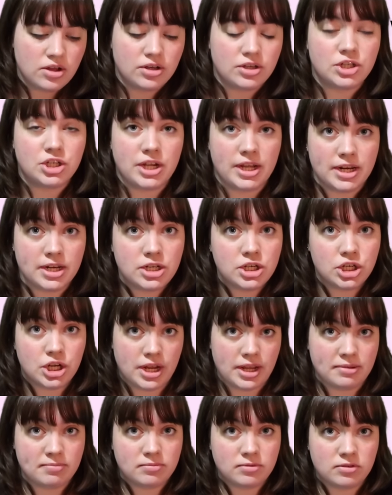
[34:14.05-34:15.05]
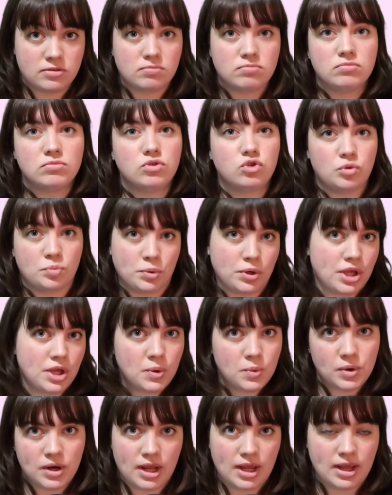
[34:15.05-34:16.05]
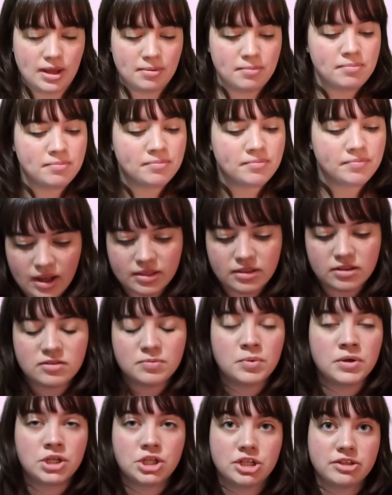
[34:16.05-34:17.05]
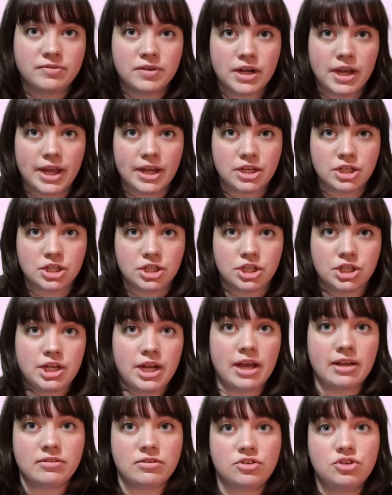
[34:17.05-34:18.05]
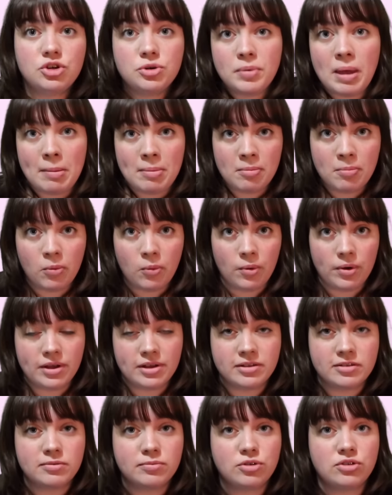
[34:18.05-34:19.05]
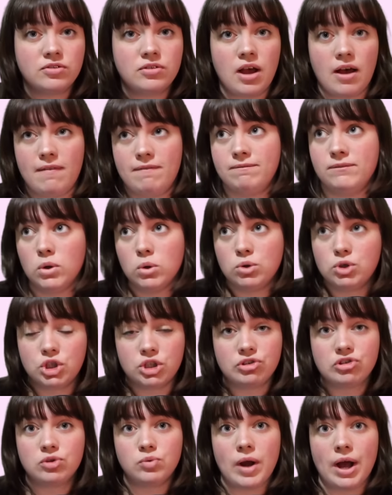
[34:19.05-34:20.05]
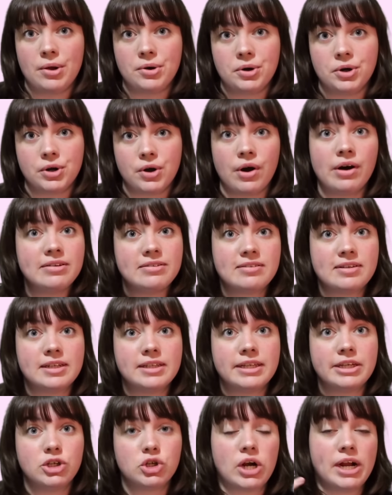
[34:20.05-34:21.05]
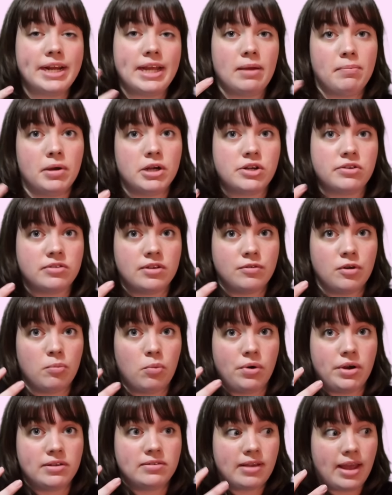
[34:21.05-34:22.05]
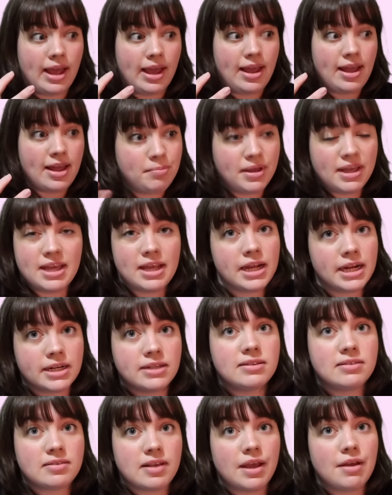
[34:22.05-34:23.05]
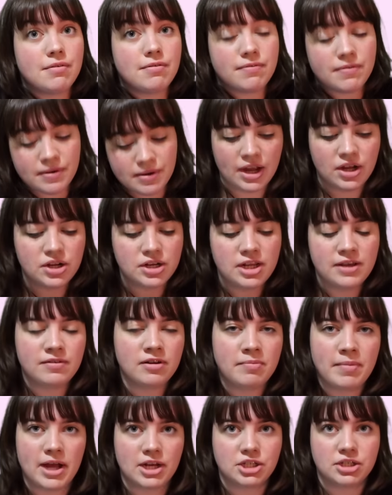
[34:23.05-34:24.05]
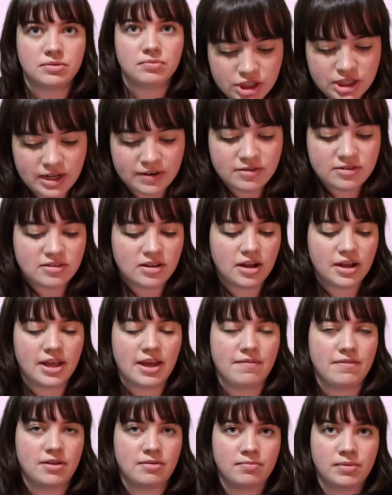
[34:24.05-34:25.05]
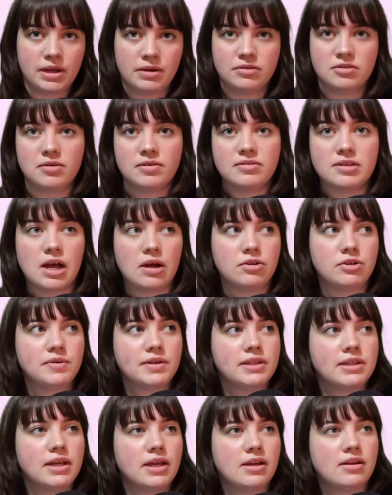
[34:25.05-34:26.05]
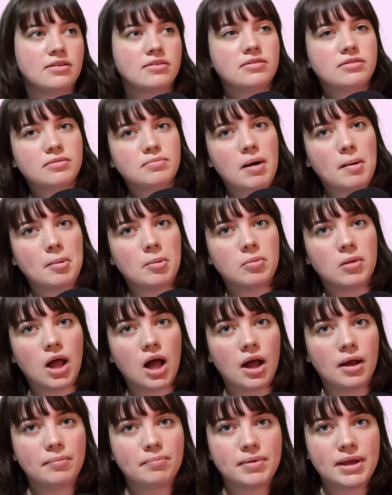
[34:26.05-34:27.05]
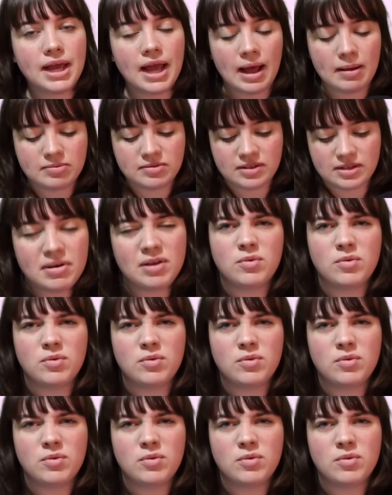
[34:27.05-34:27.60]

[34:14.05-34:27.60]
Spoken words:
Jaden James, super cute name. At this point, she's very anxious. She has two baby boys. She's got vultures around her constantly trying to get pictures of her boys, okay? Making it unsafe. I couldn't even imagine. She never saw Kevin. He was always out doing things, blah, blah, blah, being absent.